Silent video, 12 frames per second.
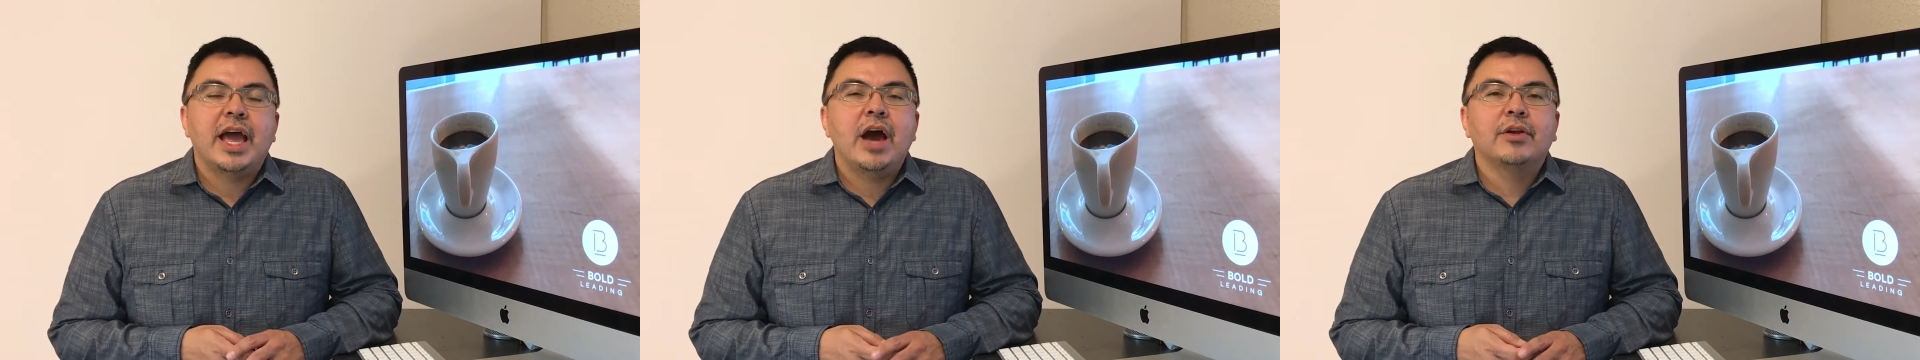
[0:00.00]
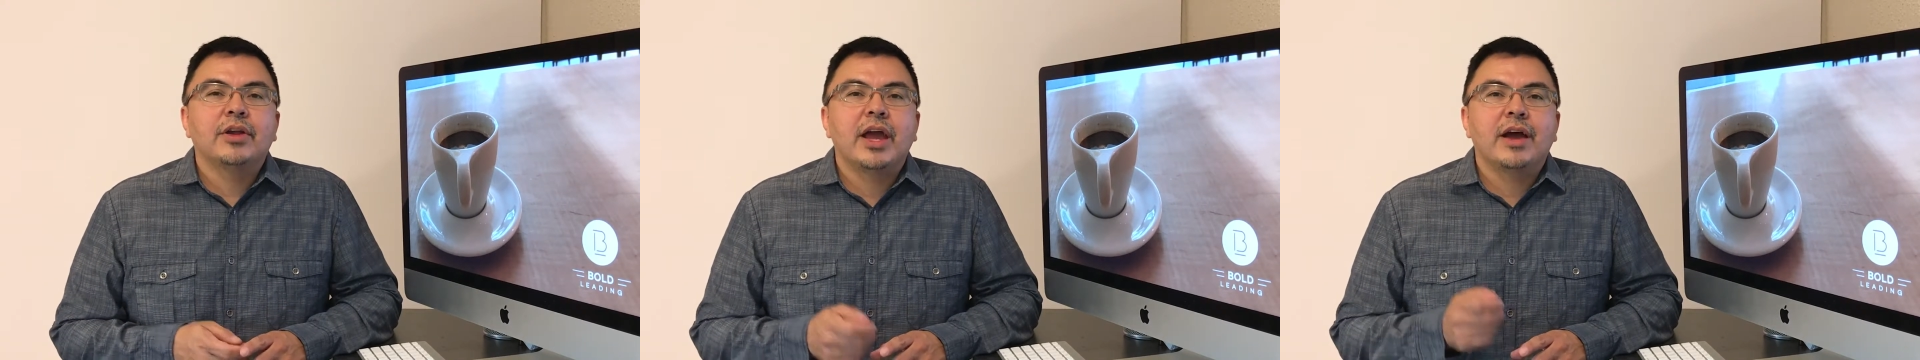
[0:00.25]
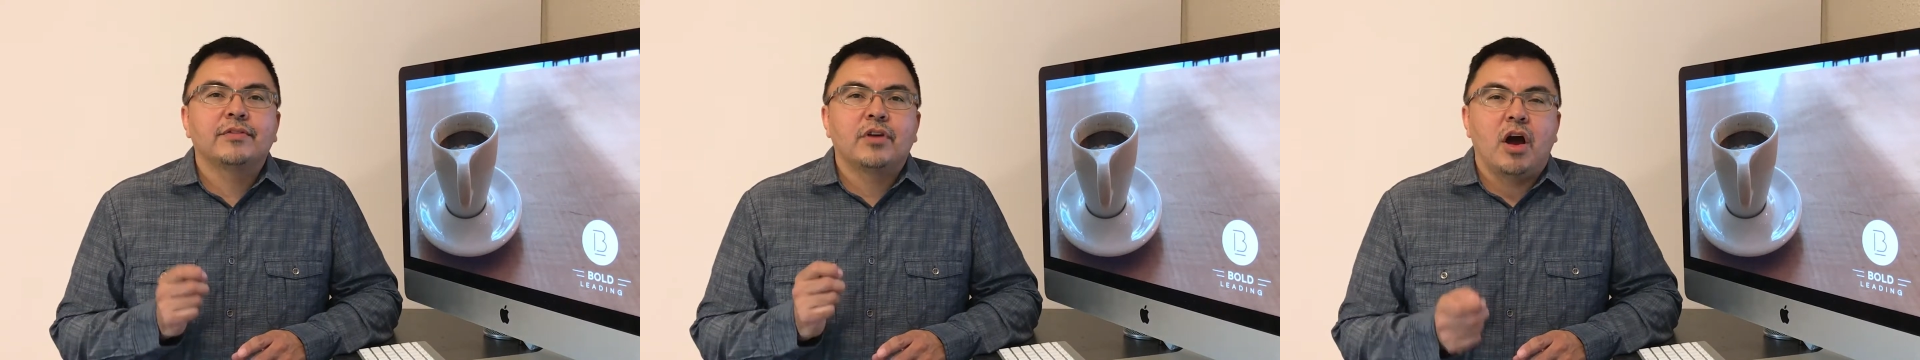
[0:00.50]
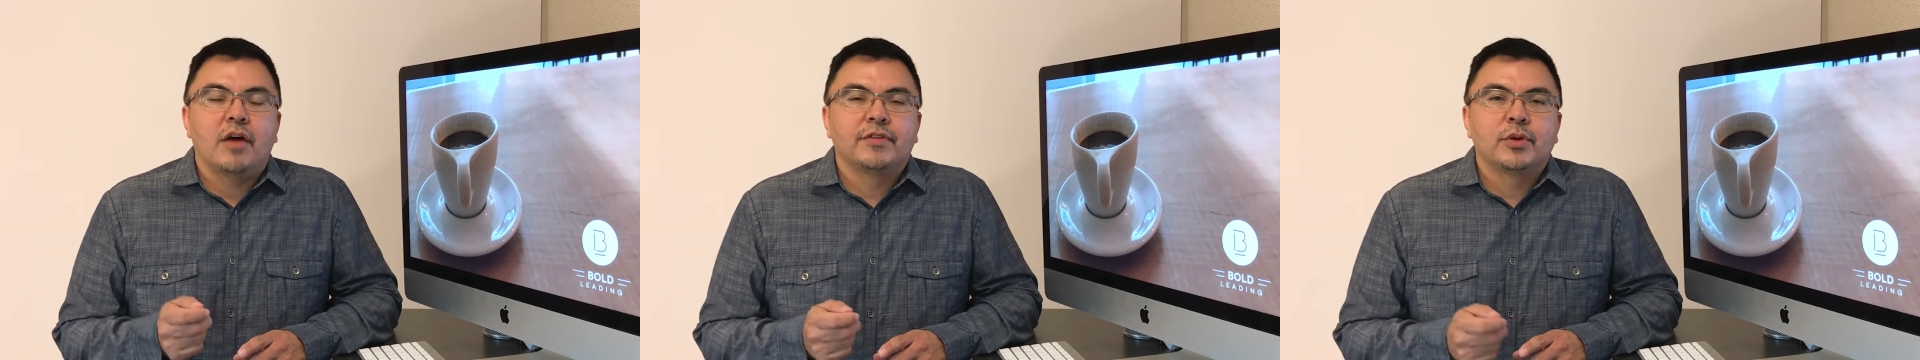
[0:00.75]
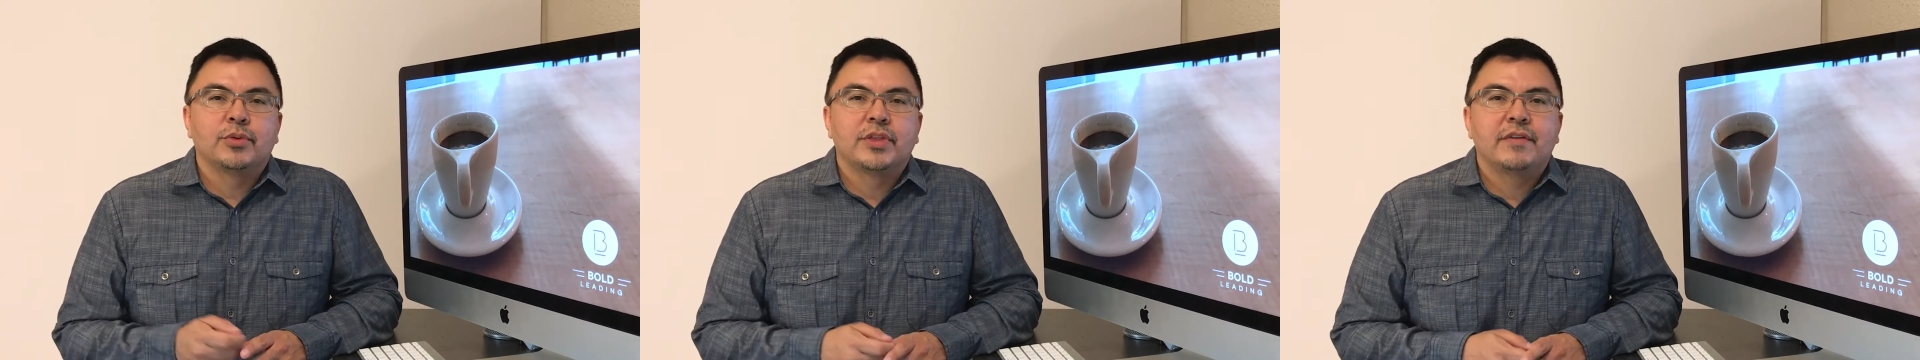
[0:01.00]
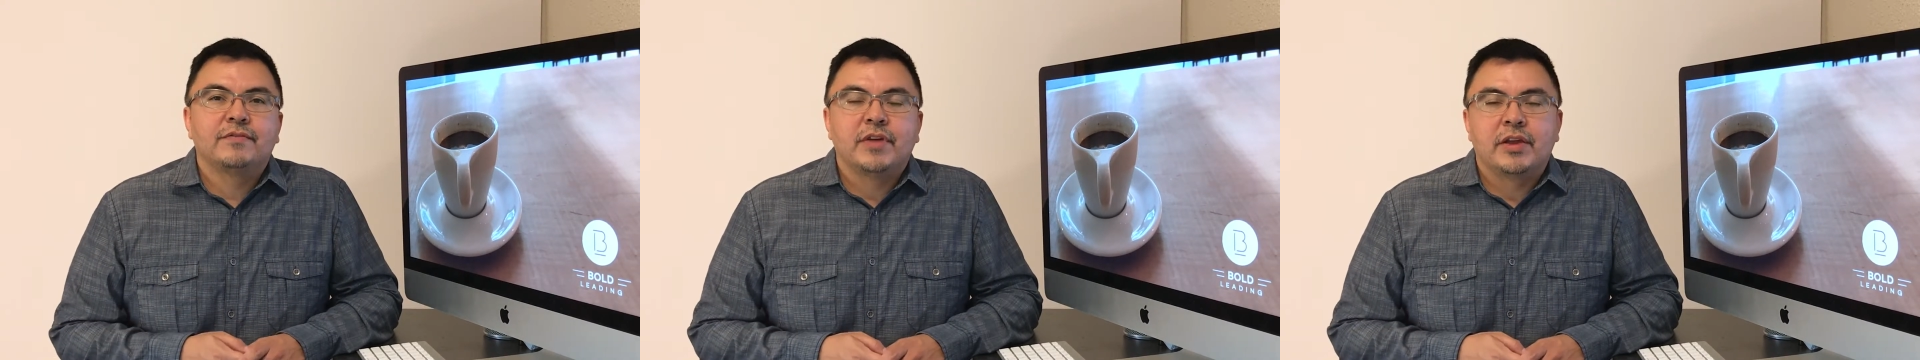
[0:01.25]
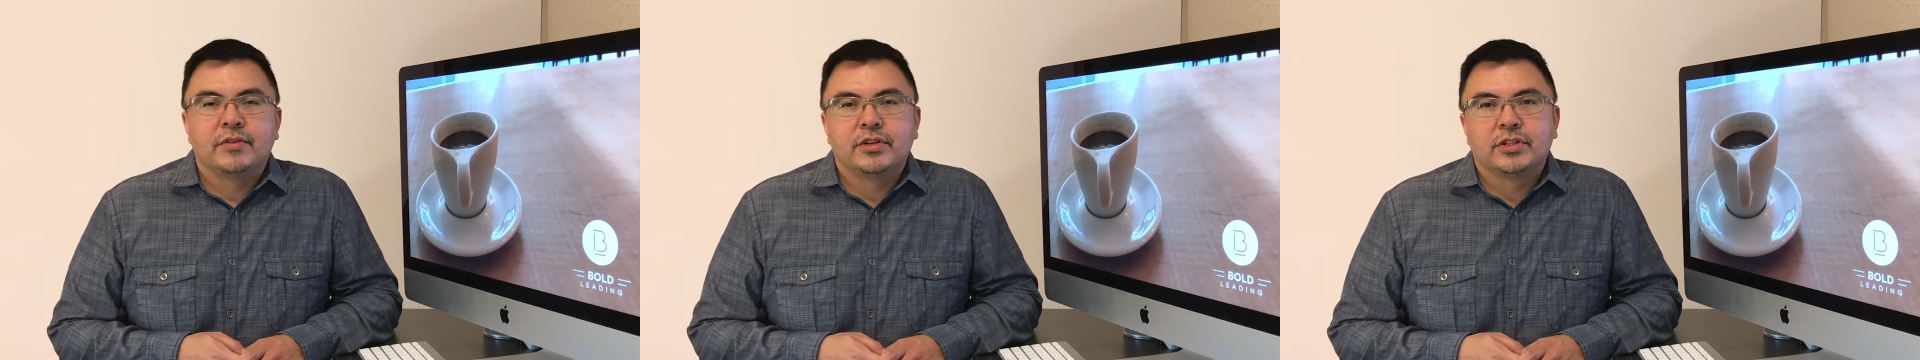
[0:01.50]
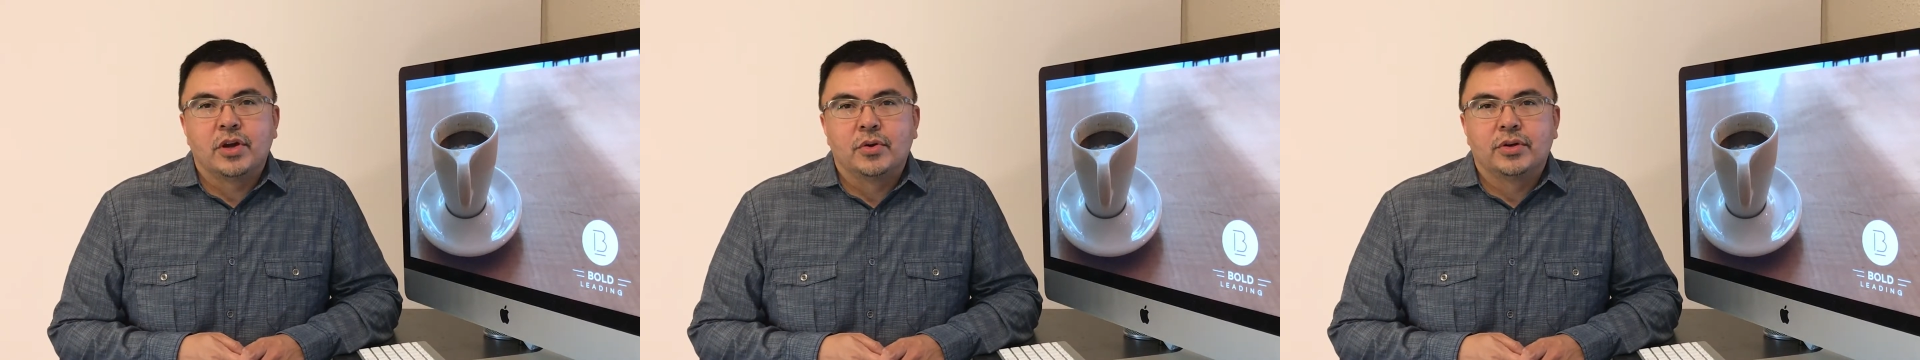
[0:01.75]
how to have coffee with that favorite
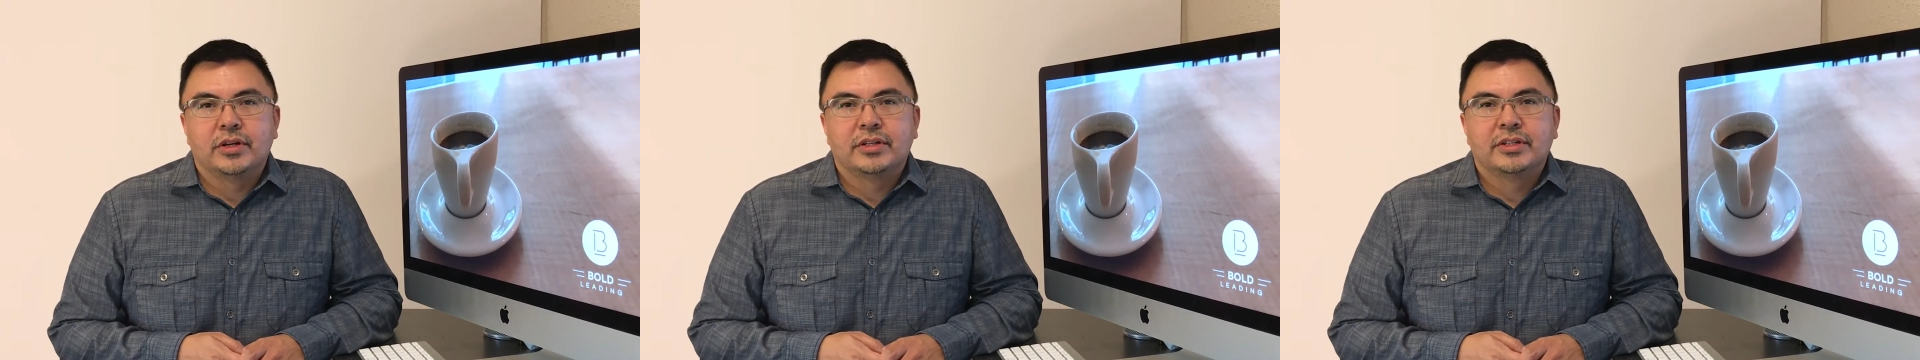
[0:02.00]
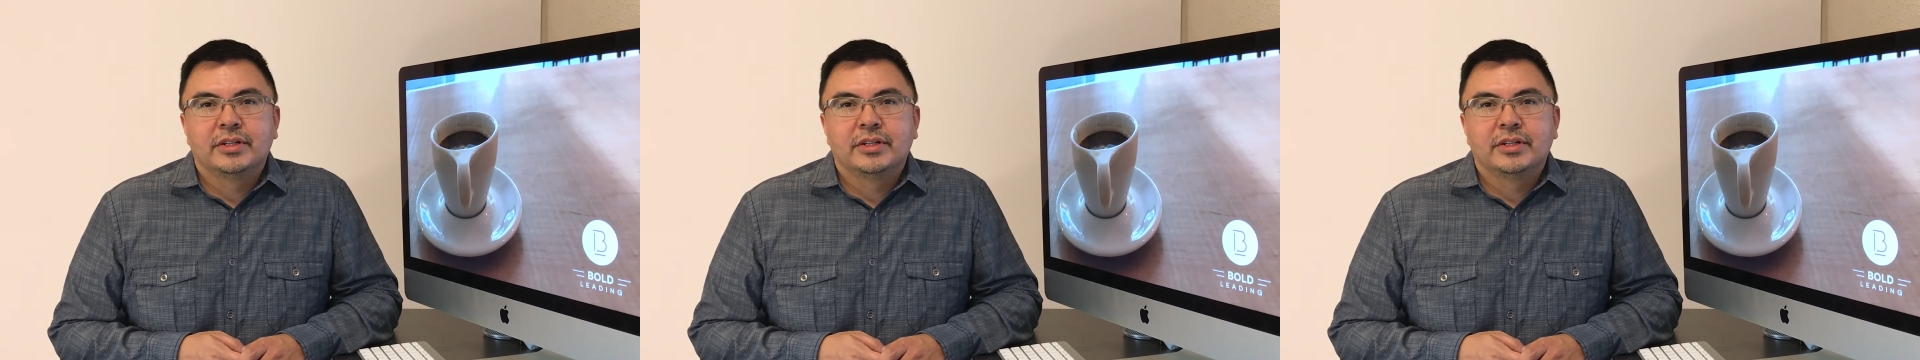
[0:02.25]
donor.